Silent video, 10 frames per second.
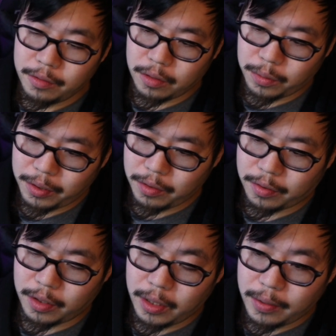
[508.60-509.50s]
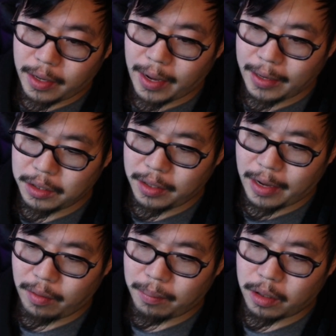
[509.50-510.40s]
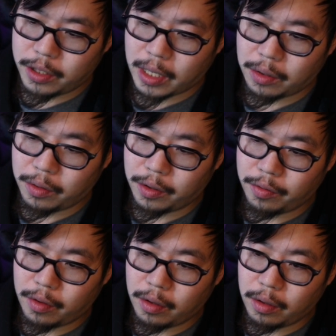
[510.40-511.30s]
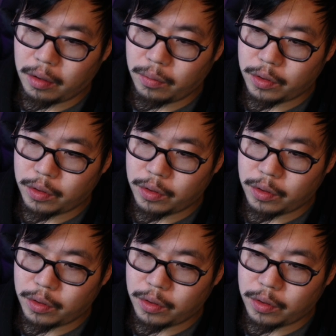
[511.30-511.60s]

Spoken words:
So we'll just see. I actually have the Marshadow here still.